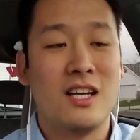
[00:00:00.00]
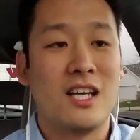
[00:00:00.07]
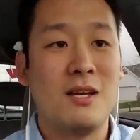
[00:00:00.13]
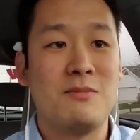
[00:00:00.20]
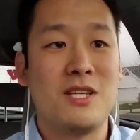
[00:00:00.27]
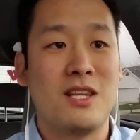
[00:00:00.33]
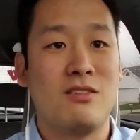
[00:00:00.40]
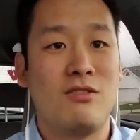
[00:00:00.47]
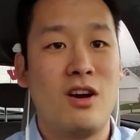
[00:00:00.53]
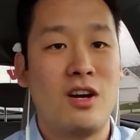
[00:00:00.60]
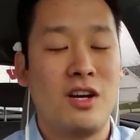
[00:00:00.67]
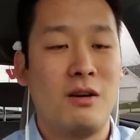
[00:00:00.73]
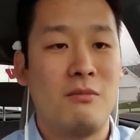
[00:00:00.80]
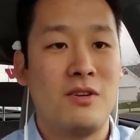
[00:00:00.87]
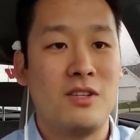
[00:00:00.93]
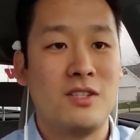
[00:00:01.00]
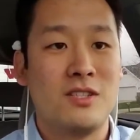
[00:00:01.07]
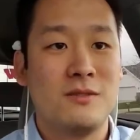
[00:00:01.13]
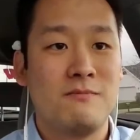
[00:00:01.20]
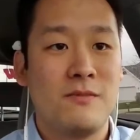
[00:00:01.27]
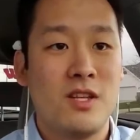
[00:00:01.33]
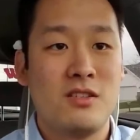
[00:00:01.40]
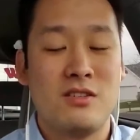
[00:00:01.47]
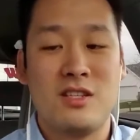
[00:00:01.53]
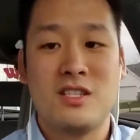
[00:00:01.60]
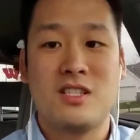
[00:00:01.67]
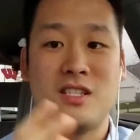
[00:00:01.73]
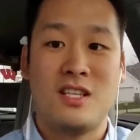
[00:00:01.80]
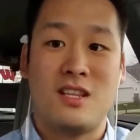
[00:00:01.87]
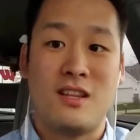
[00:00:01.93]
Keep saying the wrong numbers. So this
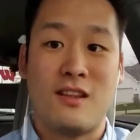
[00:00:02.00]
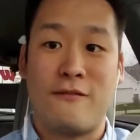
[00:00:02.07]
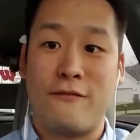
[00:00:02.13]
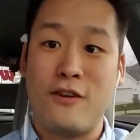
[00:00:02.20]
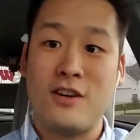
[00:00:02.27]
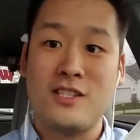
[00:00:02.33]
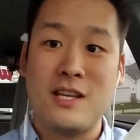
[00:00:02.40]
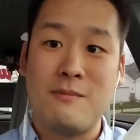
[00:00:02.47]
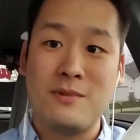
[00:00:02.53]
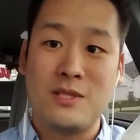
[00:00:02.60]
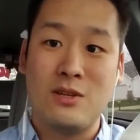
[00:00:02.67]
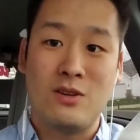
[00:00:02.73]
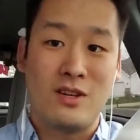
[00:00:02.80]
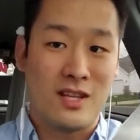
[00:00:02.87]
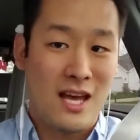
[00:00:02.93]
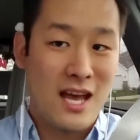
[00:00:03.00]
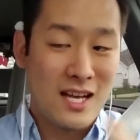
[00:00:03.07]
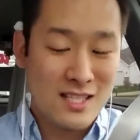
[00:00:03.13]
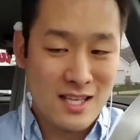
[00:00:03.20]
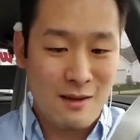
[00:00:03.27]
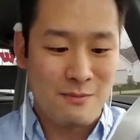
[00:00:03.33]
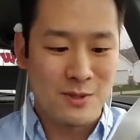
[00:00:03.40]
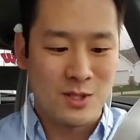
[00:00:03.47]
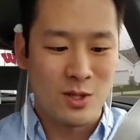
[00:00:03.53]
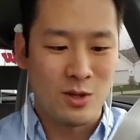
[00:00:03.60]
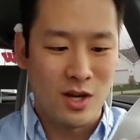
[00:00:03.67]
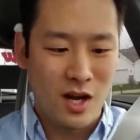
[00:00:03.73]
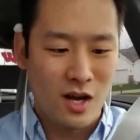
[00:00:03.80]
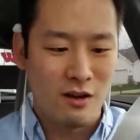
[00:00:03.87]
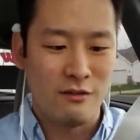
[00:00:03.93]
is either the first episode or the X
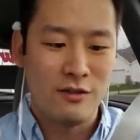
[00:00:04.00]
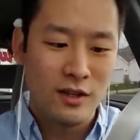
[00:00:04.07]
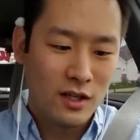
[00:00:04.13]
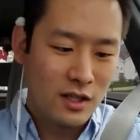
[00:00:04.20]
episode of